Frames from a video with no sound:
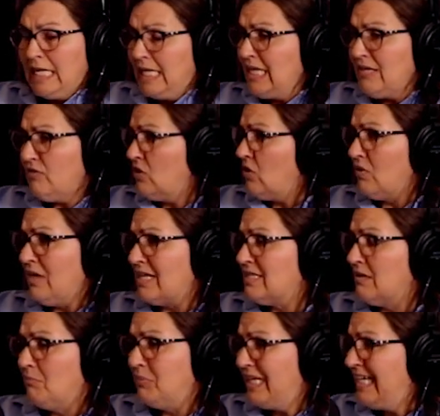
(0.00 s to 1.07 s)
even though
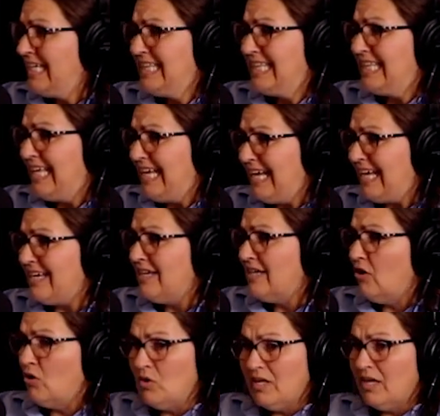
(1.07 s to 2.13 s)
that's a blatant lie.
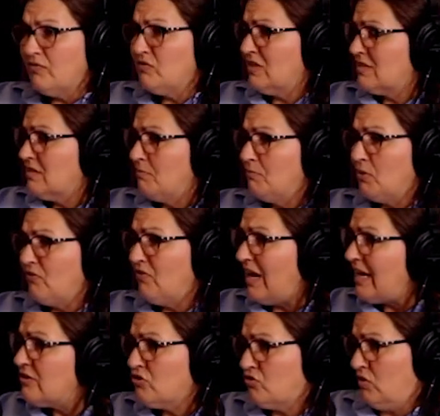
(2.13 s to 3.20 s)
ODF doesn't
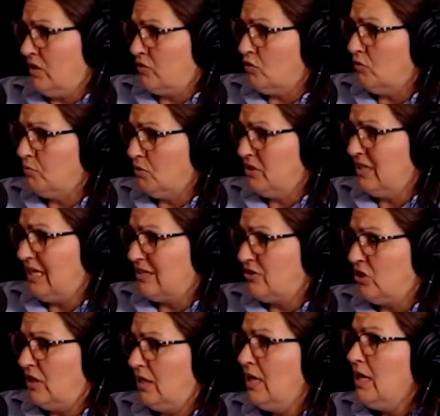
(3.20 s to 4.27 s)
provide structural
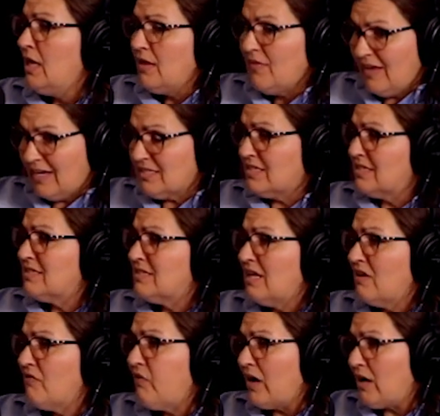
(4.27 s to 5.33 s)
protection. That's the
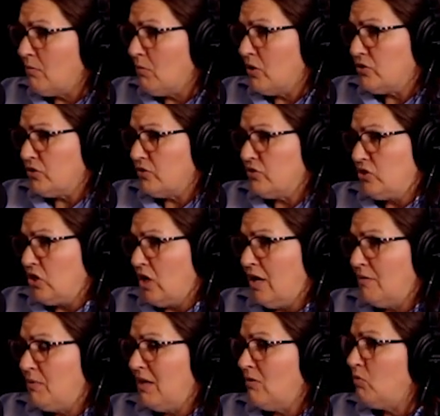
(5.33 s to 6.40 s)
state fire marshal's
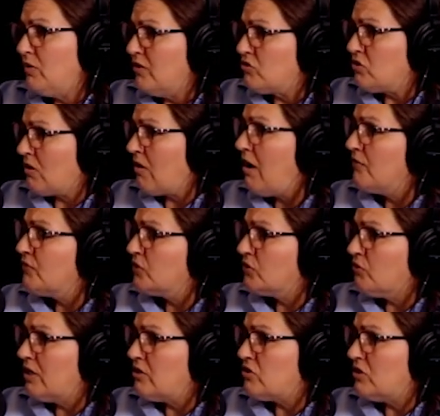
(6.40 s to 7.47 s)
job. And when there's a
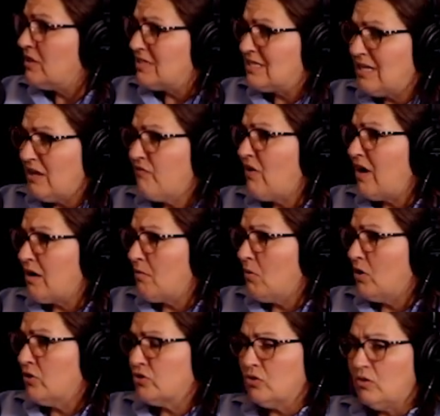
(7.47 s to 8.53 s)
conflagration, the state fire
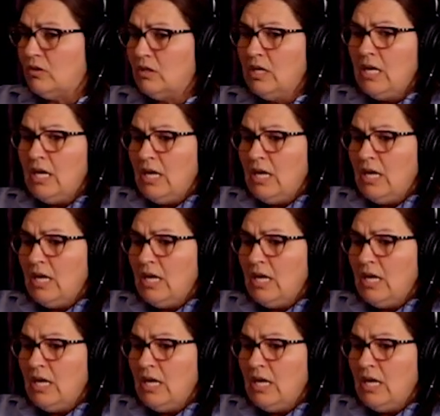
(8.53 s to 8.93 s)
marshal